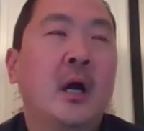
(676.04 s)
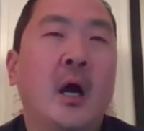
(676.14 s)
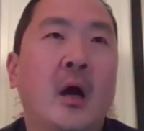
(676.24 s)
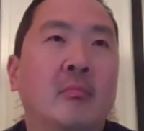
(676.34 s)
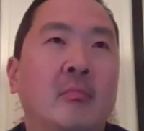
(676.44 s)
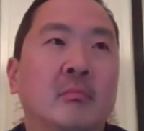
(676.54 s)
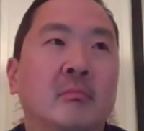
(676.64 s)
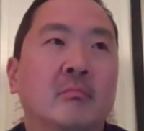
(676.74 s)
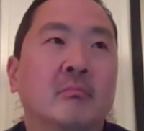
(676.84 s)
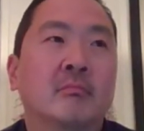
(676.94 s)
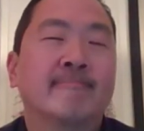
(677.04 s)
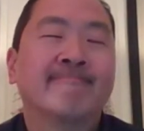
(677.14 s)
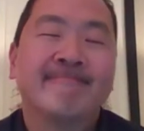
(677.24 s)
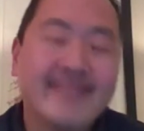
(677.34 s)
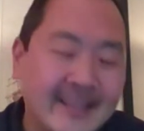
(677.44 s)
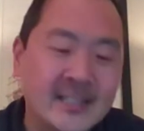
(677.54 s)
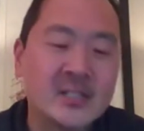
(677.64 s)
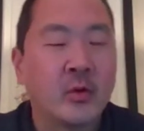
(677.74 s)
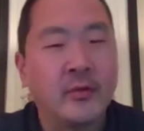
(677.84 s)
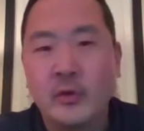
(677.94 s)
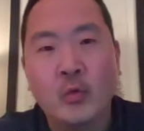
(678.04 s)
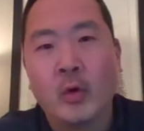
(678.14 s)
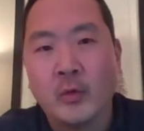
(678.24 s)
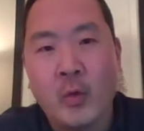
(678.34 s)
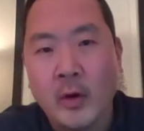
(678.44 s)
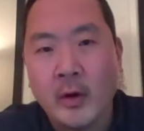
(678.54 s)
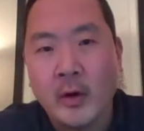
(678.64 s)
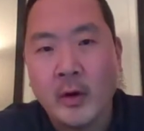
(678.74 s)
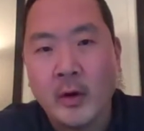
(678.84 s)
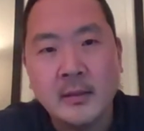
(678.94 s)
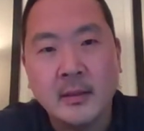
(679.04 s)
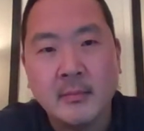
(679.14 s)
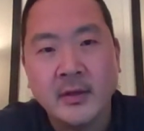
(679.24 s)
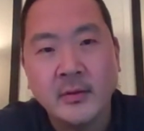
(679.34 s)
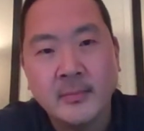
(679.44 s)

That's sort of the new world order, in my view.